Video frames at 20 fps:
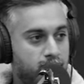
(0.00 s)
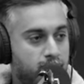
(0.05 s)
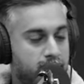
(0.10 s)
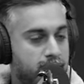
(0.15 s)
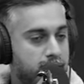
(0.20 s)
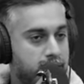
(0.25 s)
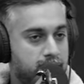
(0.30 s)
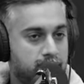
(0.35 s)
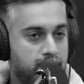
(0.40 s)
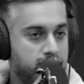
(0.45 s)

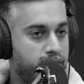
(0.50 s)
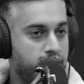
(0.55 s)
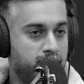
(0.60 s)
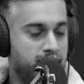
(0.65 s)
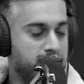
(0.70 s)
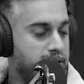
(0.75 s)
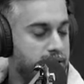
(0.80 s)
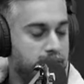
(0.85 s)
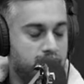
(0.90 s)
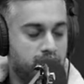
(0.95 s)
Whether it's
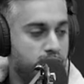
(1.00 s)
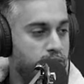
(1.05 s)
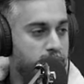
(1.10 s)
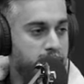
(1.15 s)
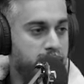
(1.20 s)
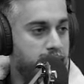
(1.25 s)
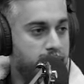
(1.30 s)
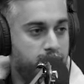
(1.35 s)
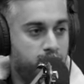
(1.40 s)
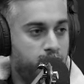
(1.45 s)
for my
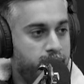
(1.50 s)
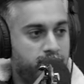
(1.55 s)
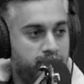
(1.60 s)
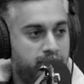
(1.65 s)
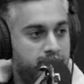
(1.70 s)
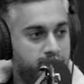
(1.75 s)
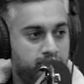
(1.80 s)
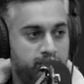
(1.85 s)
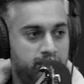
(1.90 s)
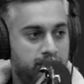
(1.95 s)
sisters or me,
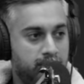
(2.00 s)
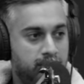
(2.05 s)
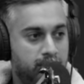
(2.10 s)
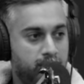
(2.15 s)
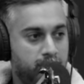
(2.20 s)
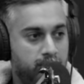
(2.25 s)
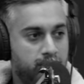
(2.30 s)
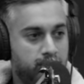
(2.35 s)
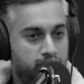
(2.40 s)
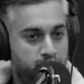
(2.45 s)
we've
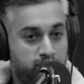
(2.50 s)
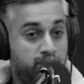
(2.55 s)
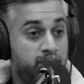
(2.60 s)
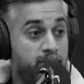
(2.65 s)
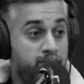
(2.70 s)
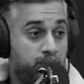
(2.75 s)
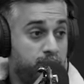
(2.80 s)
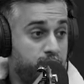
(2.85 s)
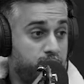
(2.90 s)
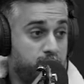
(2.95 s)
been
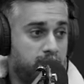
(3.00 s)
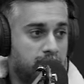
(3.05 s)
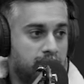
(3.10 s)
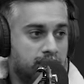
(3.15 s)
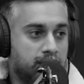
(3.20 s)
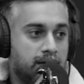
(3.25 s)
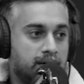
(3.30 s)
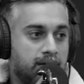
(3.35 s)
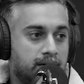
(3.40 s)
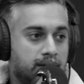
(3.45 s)
brought
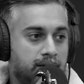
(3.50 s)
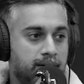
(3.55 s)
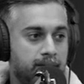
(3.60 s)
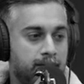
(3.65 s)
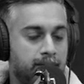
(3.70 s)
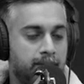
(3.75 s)
up like that.